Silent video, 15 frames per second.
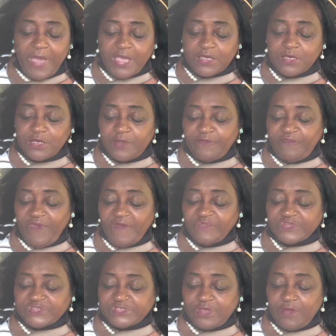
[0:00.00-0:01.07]
my good and
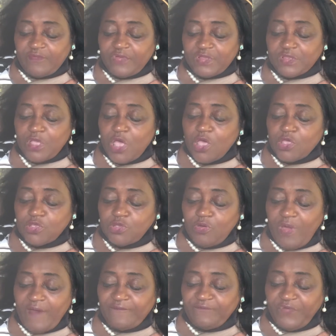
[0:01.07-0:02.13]
faithful servant. You
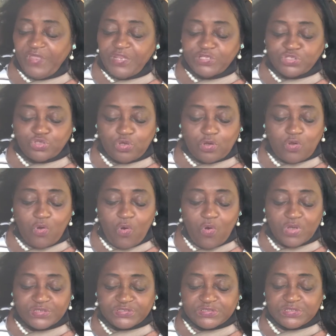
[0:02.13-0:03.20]
have finished your
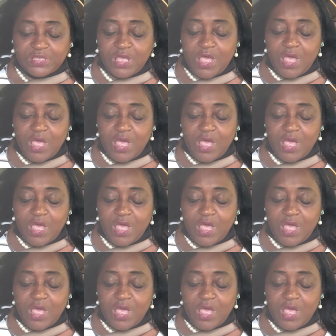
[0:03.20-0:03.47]
course.